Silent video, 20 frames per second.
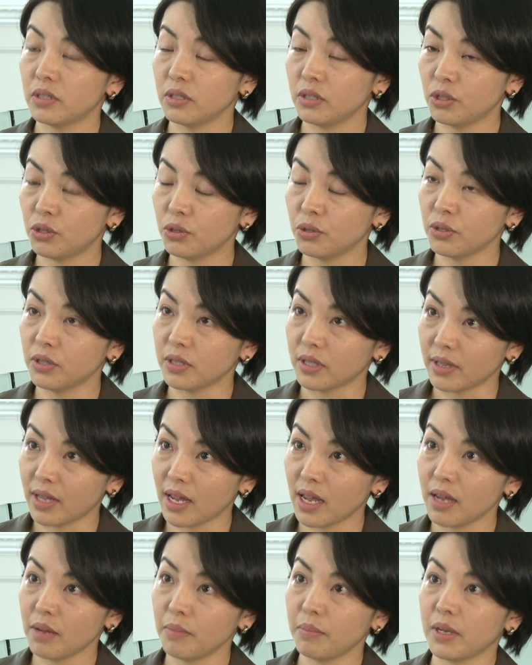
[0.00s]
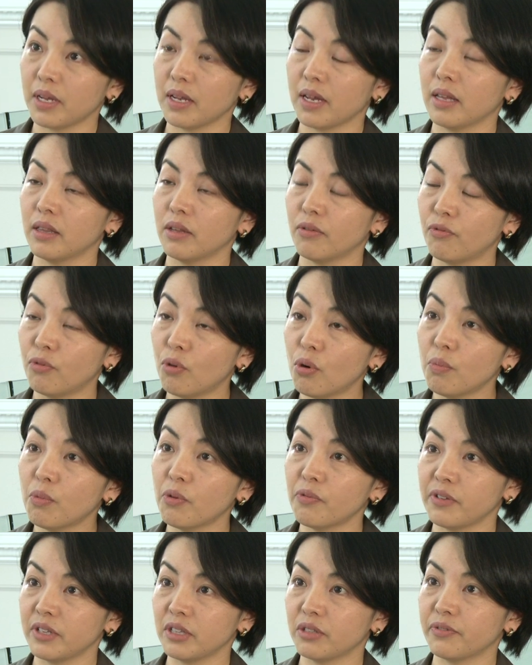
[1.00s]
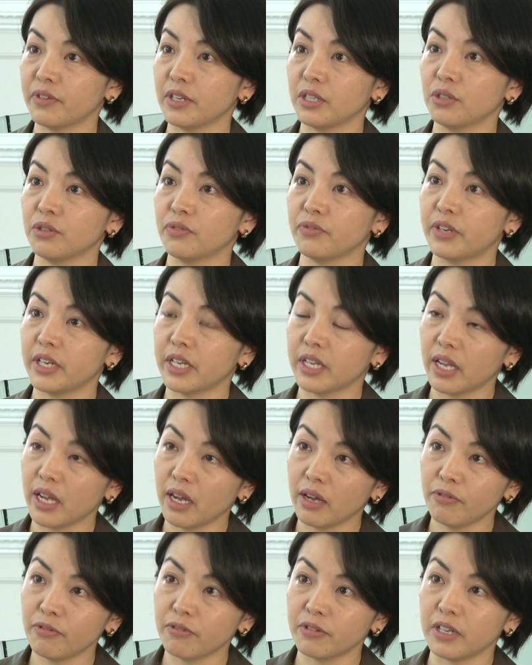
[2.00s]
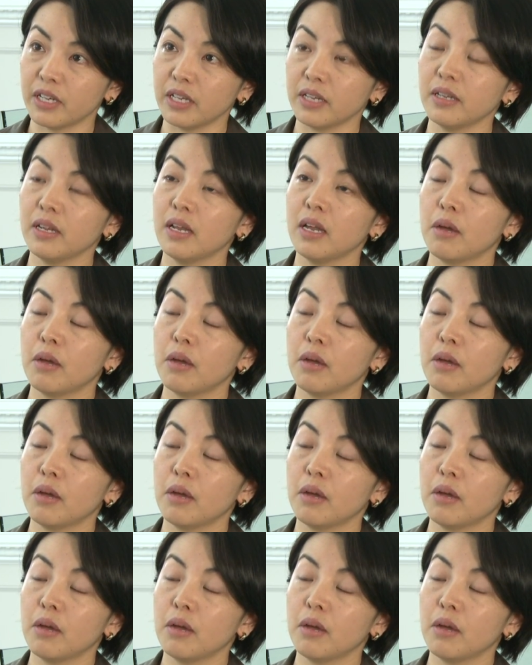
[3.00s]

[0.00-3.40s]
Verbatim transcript: choose the timing and the form of intervention very carefully